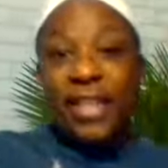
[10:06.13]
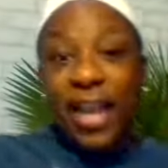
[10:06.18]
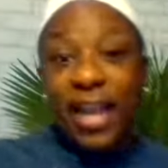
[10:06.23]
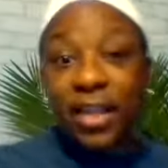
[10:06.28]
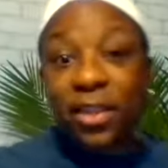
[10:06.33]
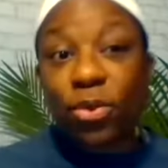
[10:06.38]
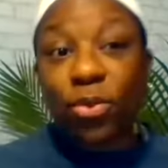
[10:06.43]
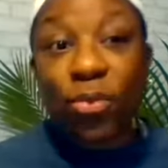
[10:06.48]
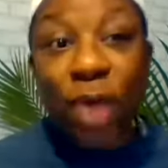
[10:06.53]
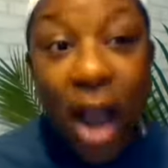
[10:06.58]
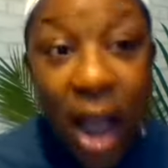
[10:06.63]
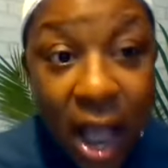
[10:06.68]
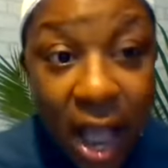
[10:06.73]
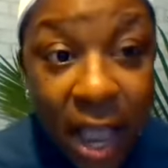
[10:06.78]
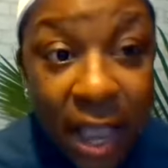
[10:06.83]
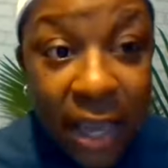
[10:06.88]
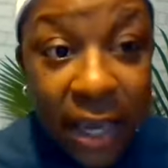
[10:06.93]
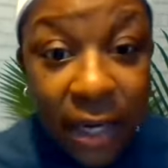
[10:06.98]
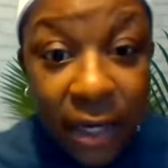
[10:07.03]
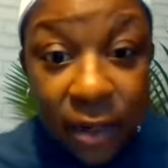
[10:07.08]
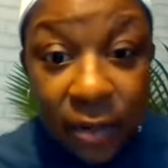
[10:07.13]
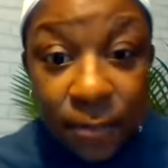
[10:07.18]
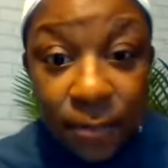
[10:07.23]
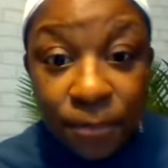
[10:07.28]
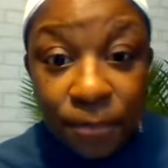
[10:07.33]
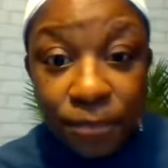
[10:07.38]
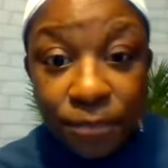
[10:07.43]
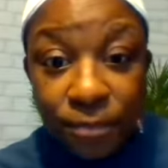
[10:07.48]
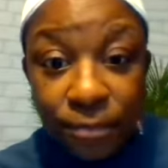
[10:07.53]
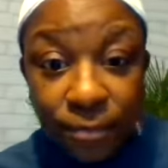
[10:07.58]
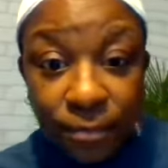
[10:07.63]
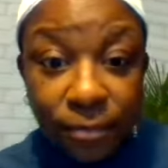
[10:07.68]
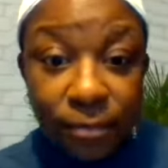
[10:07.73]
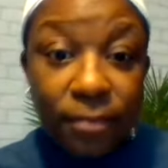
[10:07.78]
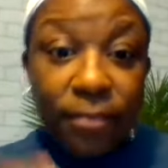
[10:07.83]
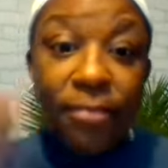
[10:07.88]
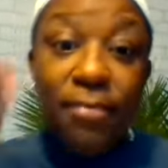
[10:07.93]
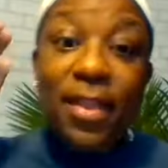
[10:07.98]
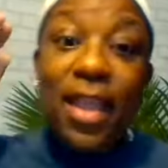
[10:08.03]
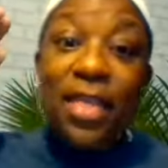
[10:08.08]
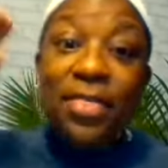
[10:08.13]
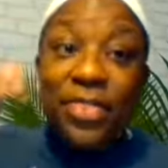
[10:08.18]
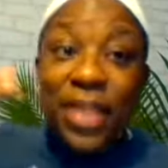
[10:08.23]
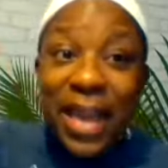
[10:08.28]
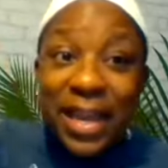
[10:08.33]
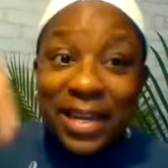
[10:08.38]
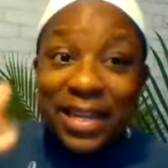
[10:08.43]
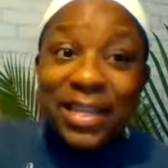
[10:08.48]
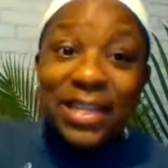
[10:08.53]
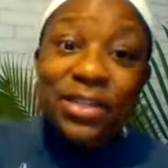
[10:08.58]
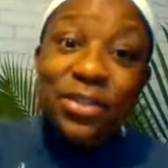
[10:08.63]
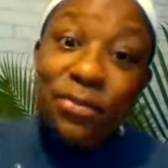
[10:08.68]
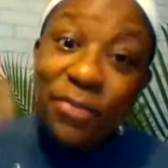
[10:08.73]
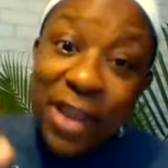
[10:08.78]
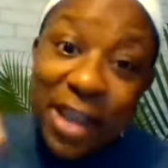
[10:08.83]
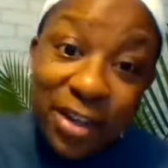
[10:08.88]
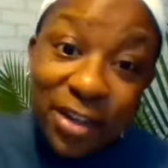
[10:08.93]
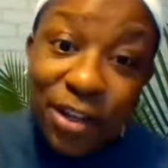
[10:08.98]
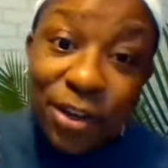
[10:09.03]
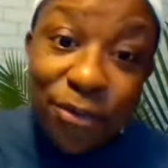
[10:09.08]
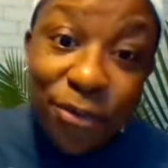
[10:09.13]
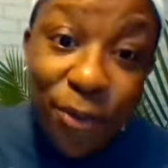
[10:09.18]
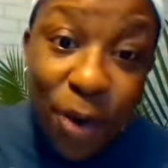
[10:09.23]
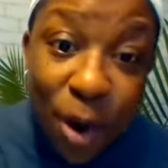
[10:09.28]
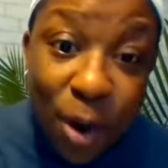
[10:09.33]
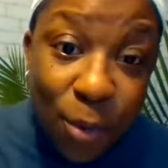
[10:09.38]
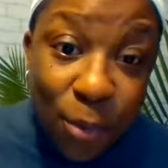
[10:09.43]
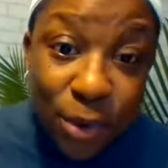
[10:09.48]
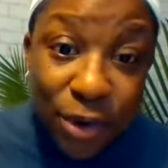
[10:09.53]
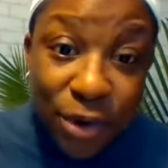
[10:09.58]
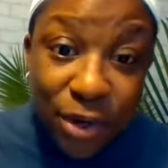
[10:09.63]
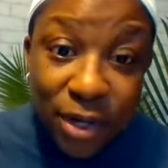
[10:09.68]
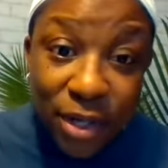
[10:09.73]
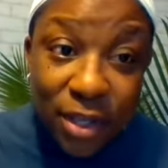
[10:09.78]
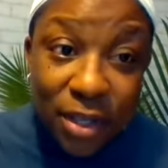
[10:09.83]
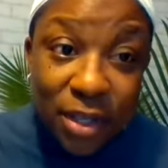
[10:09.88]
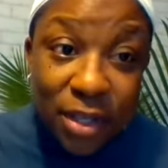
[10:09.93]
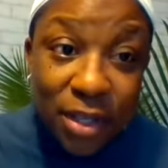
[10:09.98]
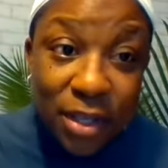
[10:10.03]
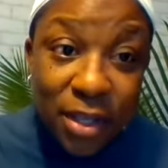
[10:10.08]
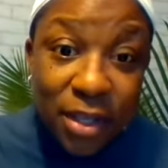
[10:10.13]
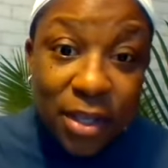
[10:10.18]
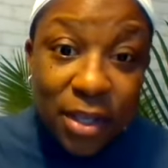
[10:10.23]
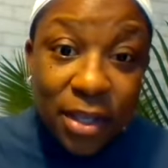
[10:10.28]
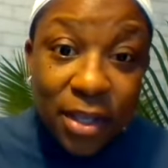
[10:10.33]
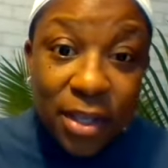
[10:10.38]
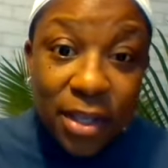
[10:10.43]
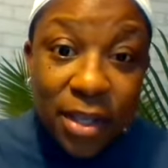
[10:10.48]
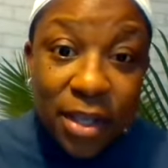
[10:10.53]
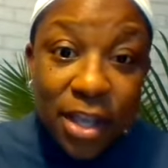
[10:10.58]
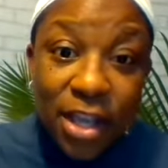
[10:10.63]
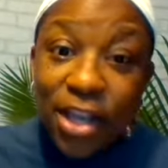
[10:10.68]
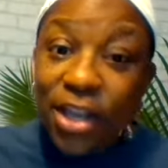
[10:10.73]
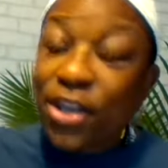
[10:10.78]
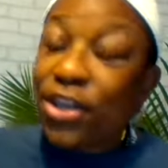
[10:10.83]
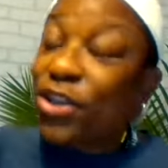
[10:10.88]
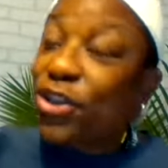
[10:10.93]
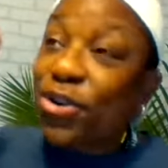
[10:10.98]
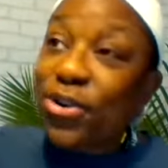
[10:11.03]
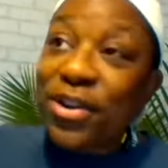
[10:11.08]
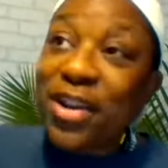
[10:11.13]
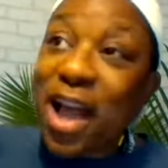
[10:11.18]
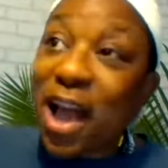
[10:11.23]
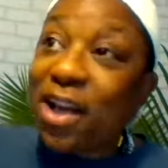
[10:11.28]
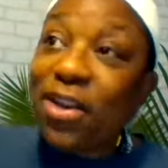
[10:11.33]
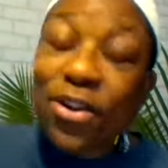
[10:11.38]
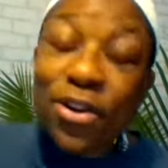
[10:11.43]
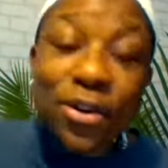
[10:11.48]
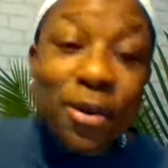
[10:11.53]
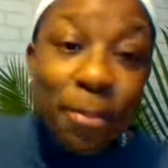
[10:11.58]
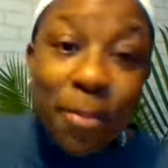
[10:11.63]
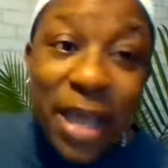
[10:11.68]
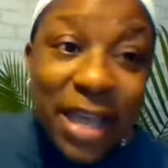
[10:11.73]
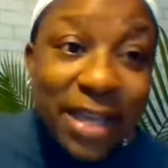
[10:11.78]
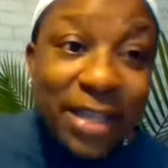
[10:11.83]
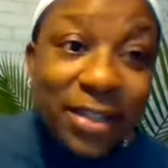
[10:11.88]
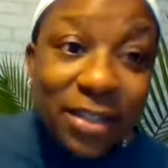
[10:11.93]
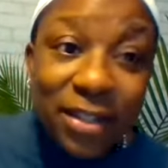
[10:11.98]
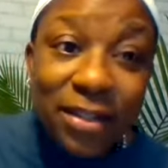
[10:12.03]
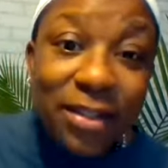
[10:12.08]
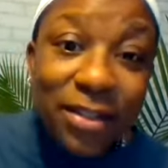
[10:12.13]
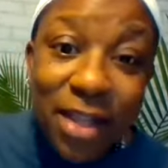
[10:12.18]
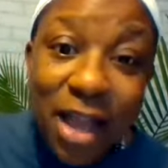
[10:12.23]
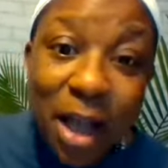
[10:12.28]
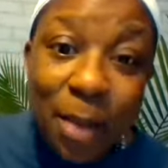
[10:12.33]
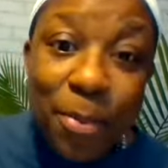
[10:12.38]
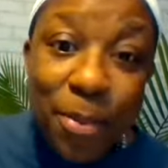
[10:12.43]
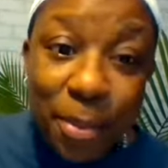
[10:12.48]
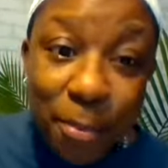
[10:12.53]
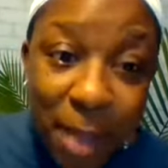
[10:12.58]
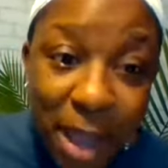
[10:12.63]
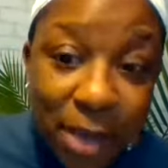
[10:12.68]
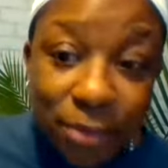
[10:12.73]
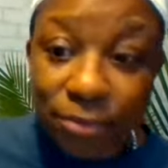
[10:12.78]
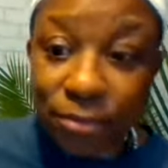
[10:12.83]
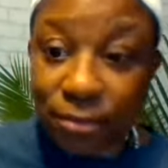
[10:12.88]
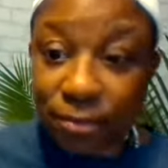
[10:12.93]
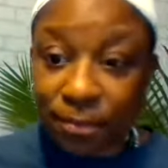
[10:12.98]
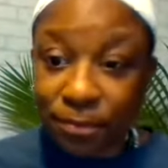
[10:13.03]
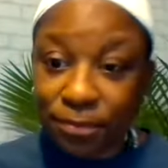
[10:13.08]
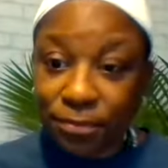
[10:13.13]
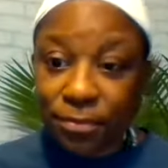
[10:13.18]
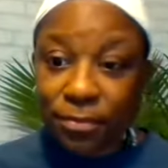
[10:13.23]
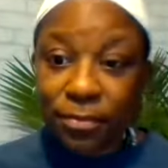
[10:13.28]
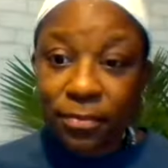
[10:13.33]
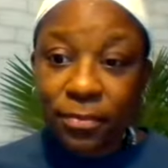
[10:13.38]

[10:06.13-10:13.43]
to take the ride that is failing forward, you're not going to make it to the top of the mountain.